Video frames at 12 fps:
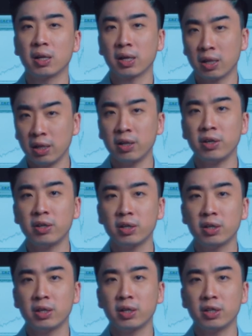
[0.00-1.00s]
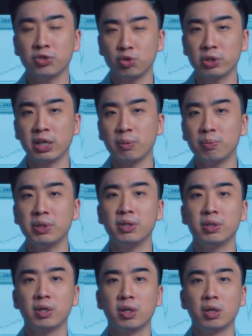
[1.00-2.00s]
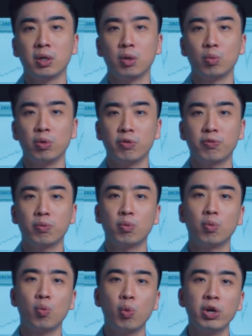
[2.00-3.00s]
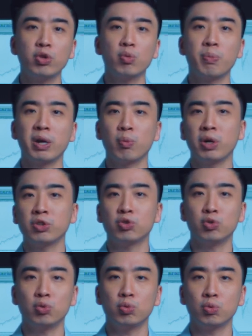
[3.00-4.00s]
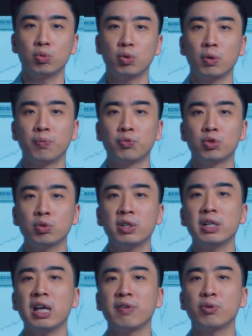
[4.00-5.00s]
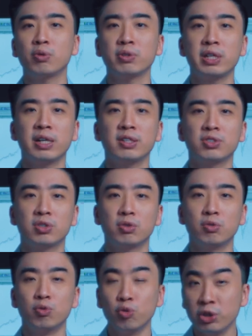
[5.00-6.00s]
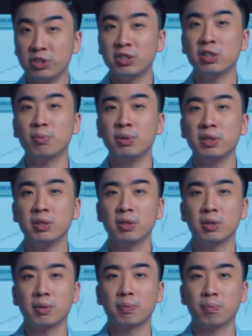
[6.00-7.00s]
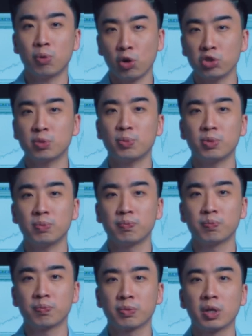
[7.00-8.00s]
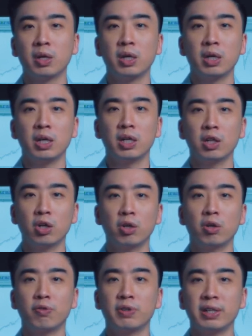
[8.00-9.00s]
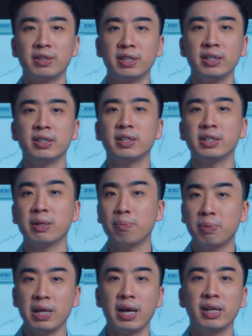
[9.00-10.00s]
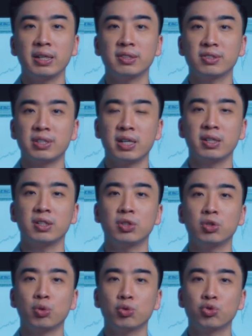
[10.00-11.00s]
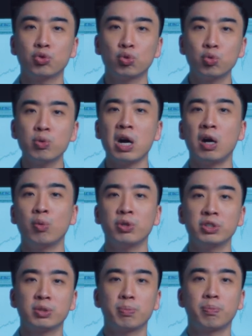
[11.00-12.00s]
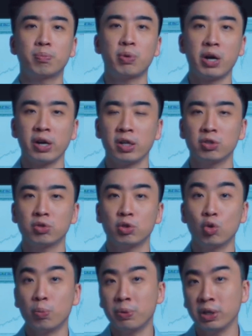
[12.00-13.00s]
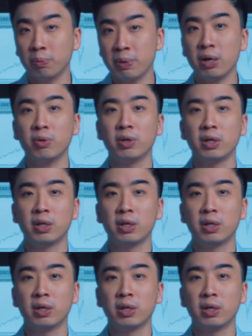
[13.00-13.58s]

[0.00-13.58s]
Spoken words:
clear as you can be with what you might want to do to the level that is reasonably possible. A lot of that thinking and planning is done in those 2 hours prior to the opening bell,